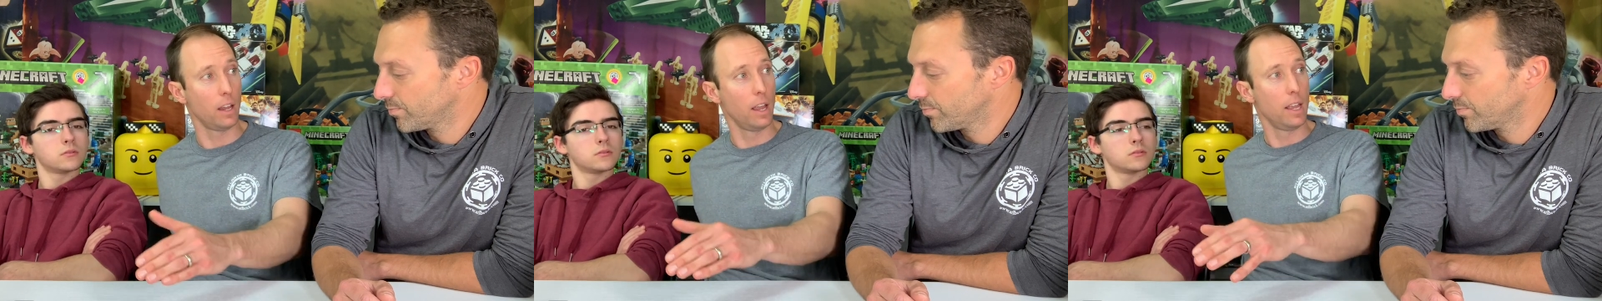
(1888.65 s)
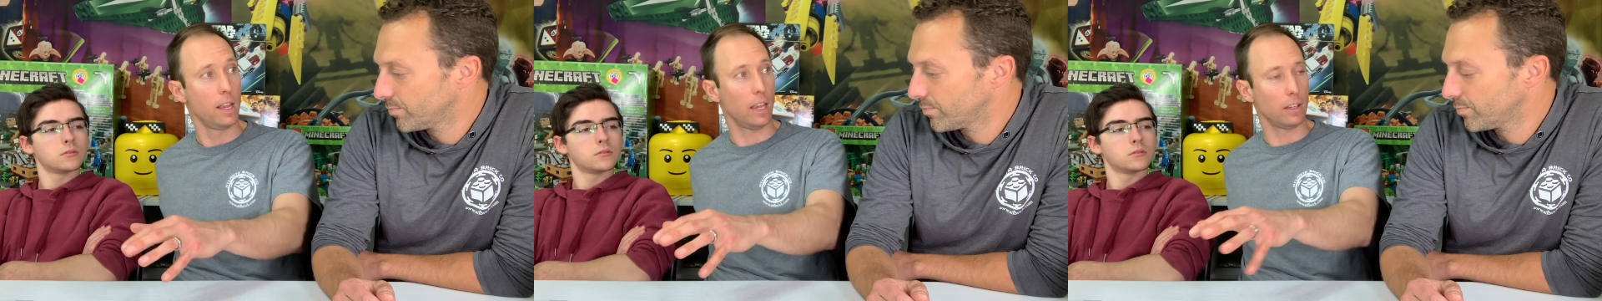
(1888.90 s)

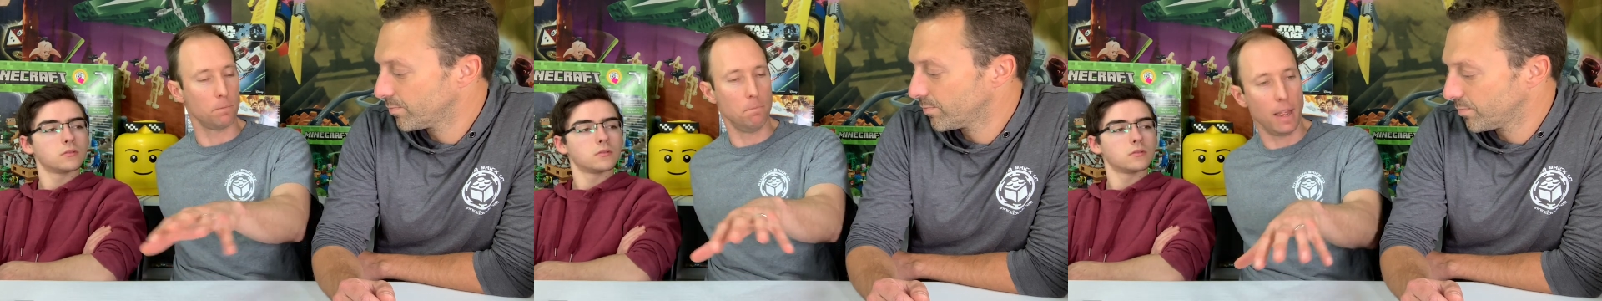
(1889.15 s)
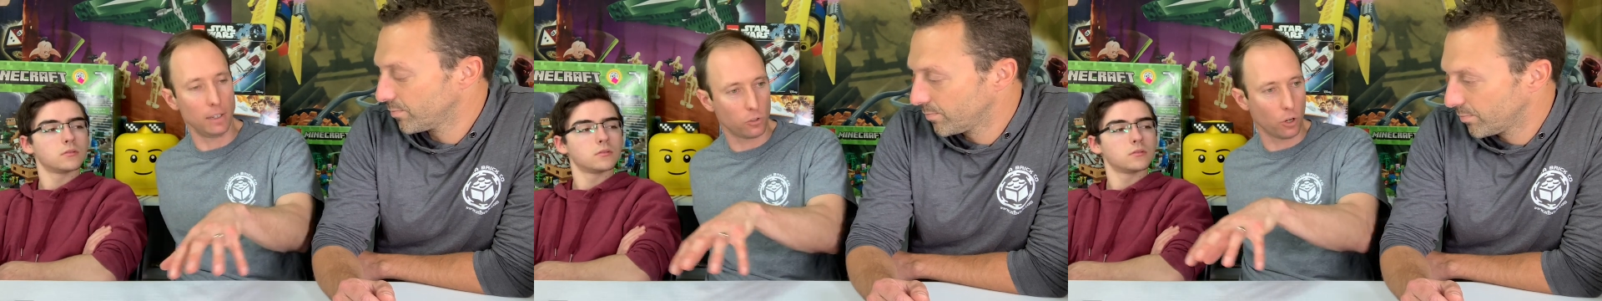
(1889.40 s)
Speaker 1: is meant
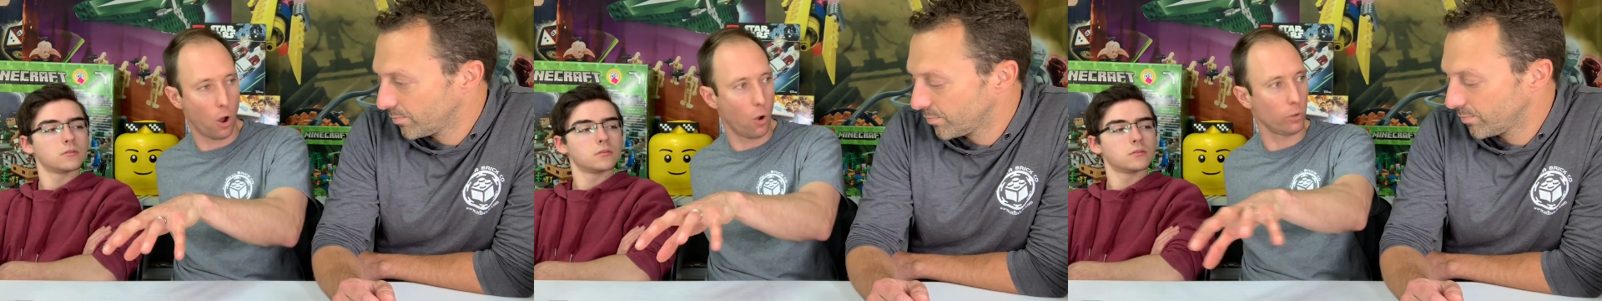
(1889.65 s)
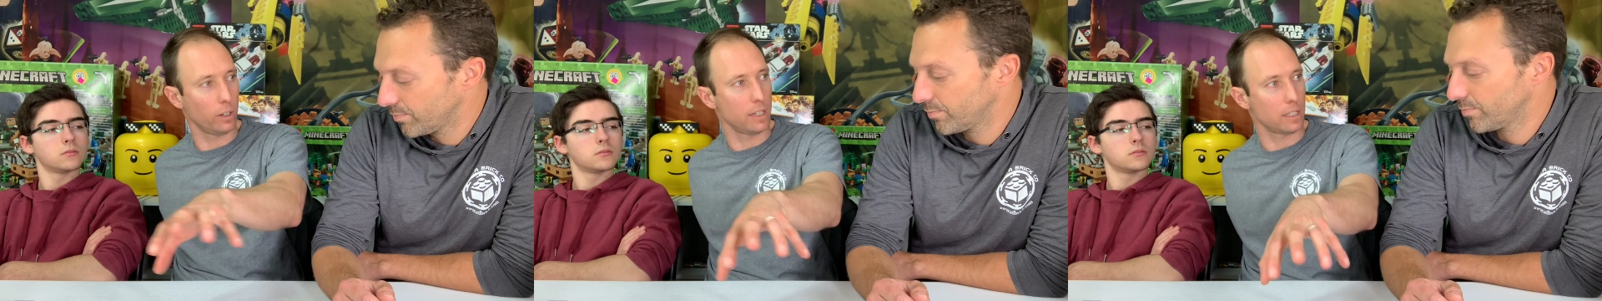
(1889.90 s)
to only
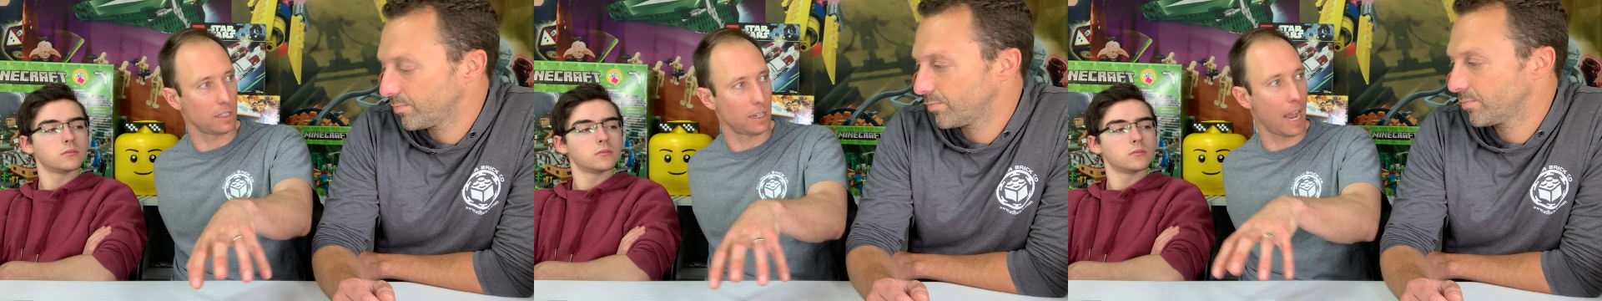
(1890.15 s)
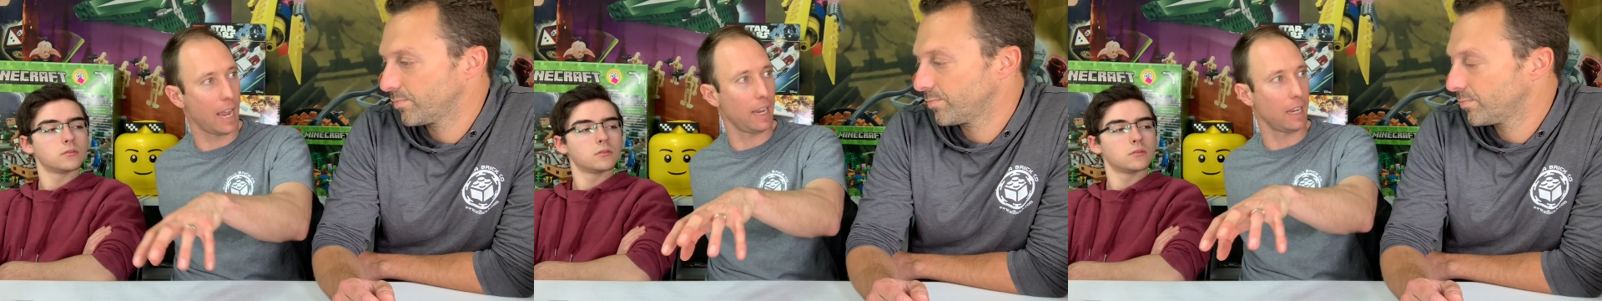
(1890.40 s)

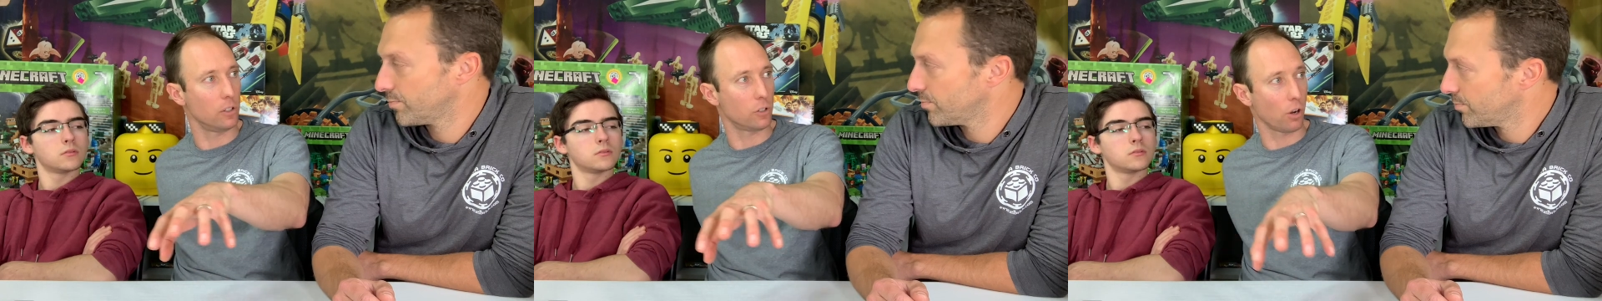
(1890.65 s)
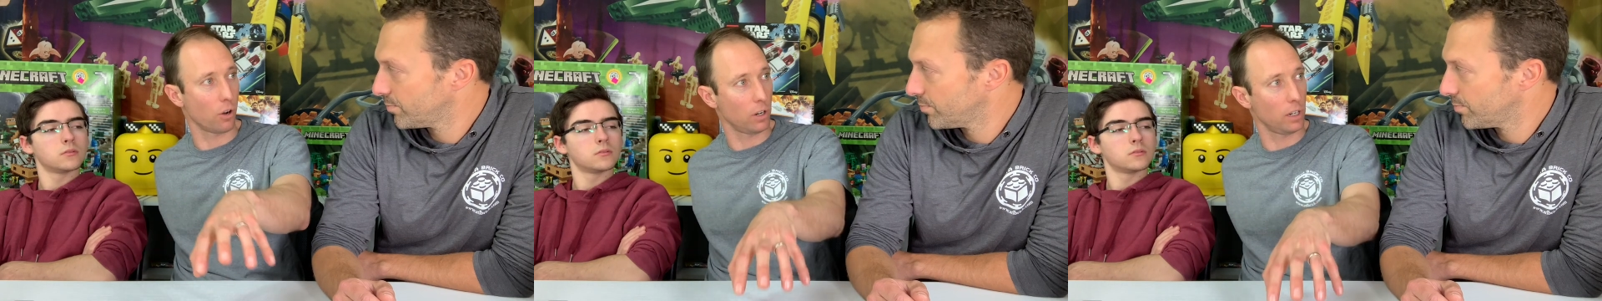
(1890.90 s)
stay
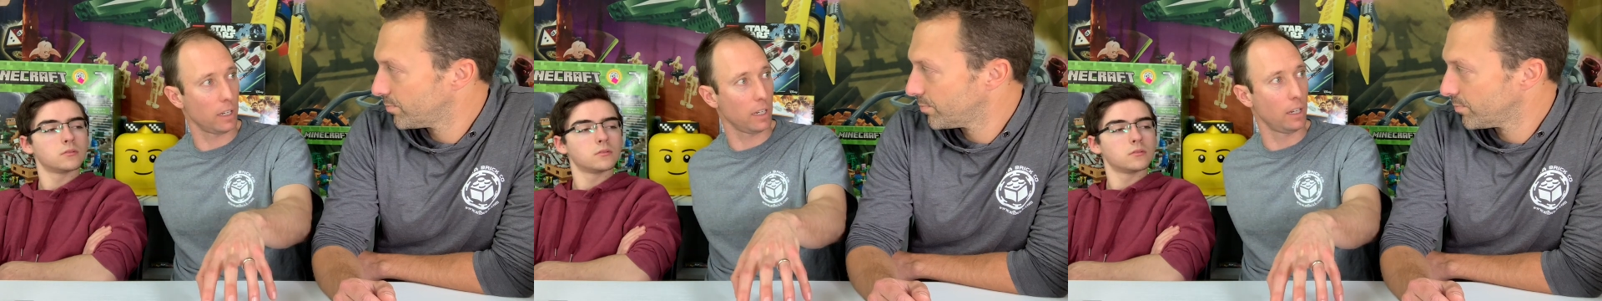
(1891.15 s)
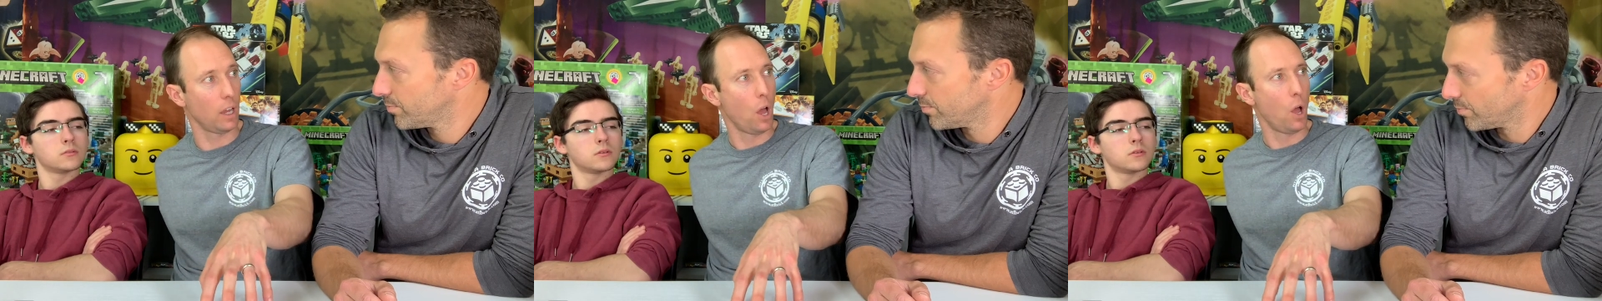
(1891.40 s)
internally, mm-hmm.